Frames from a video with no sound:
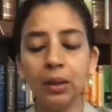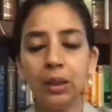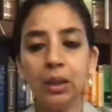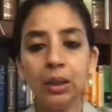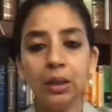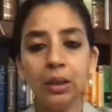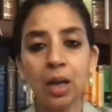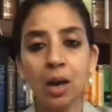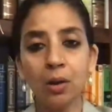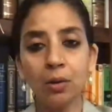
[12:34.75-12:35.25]

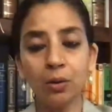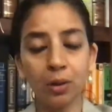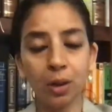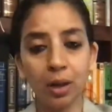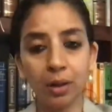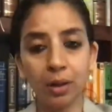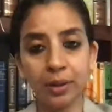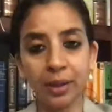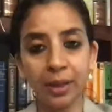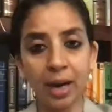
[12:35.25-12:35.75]
Now,
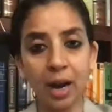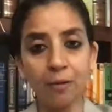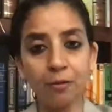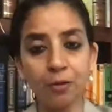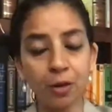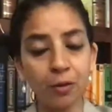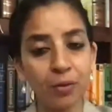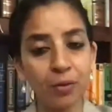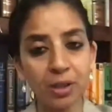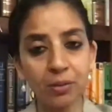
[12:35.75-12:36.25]

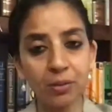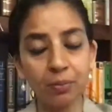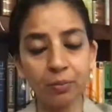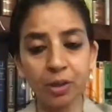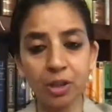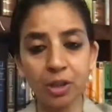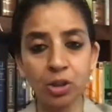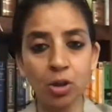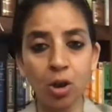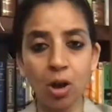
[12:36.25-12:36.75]
thereafter,
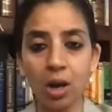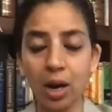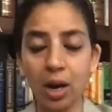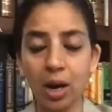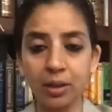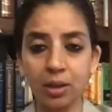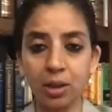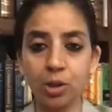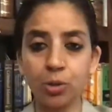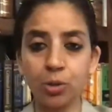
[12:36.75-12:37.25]
we saw
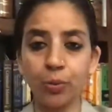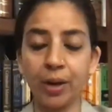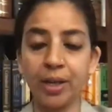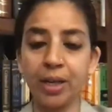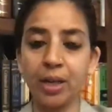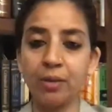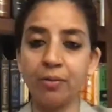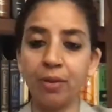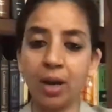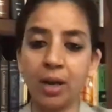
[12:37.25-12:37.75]
Article
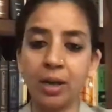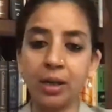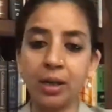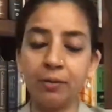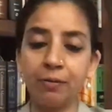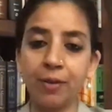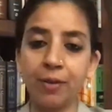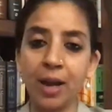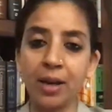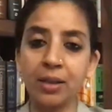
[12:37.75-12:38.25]
21. In
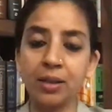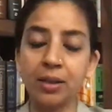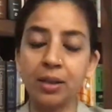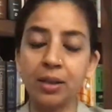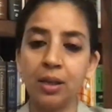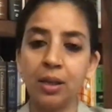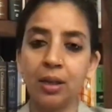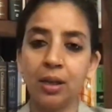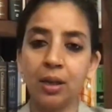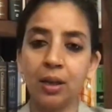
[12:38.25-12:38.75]
fact,
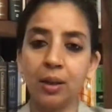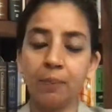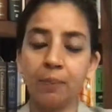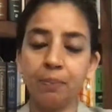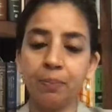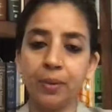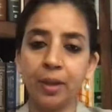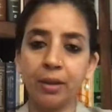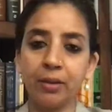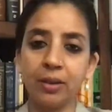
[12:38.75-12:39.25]

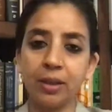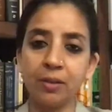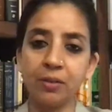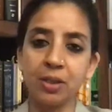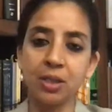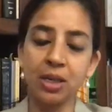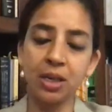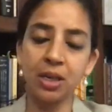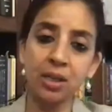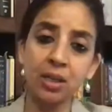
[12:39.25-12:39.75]
there
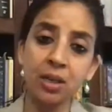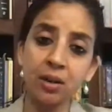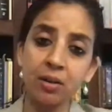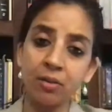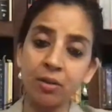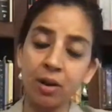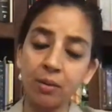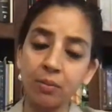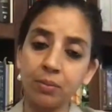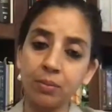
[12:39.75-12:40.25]
was
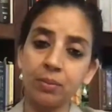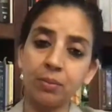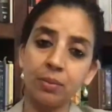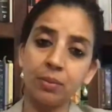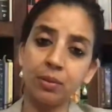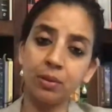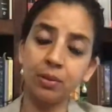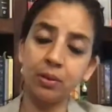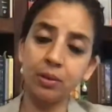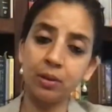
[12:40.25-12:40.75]
another
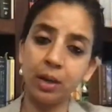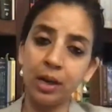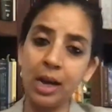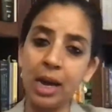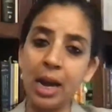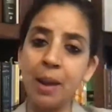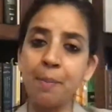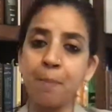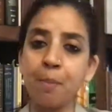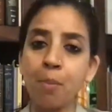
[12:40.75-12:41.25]

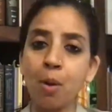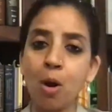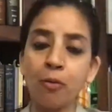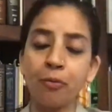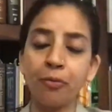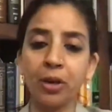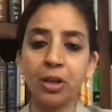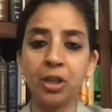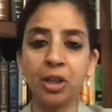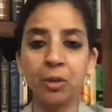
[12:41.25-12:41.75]
limb of
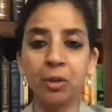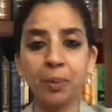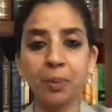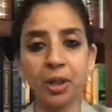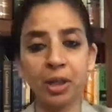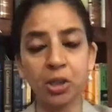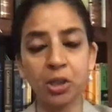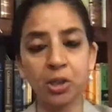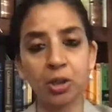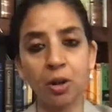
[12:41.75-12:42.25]

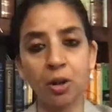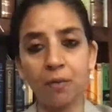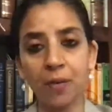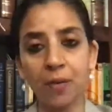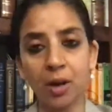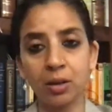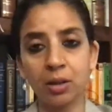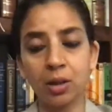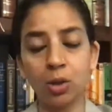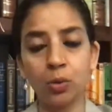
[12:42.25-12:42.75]
interpretation of
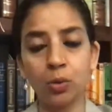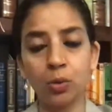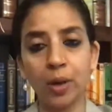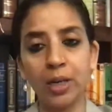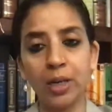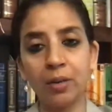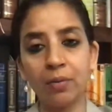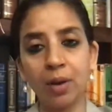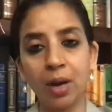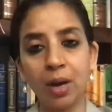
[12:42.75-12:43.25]
Article
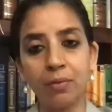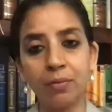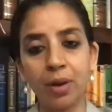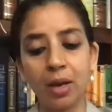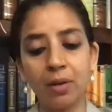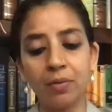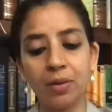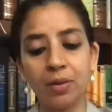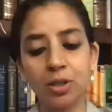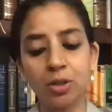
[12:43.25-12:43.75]
21,
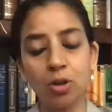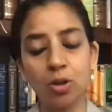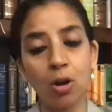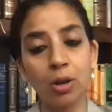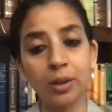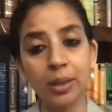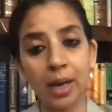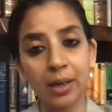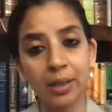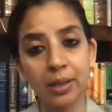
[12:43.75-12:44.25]
where we saw
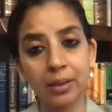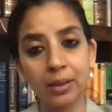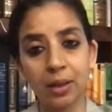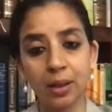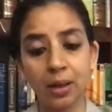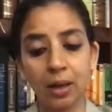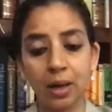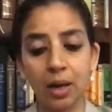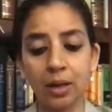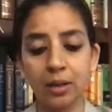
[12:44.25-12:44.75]
that
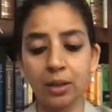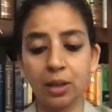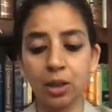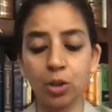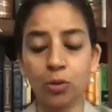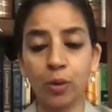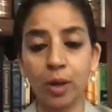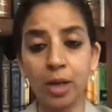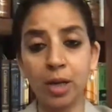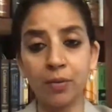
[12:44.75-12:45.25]
Article
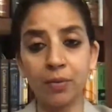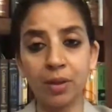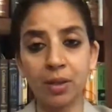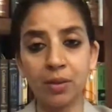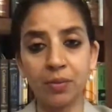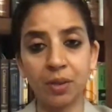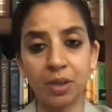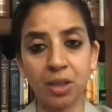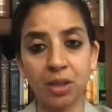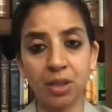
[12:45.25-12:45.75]
21
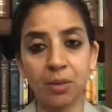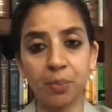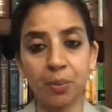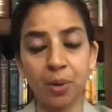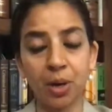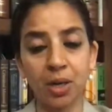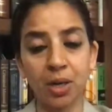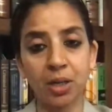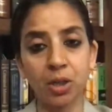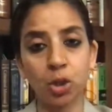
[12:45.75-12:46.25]
was
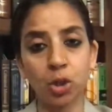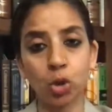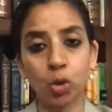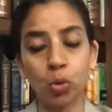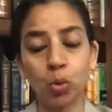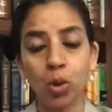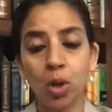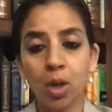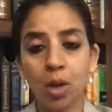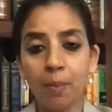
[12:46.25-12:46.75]
interpreted
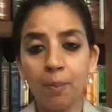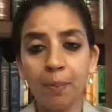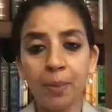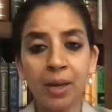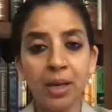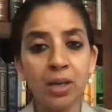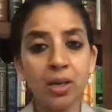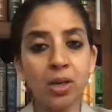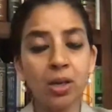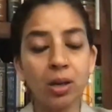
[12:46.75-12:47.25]
to
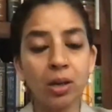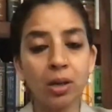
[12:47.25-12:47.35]
mean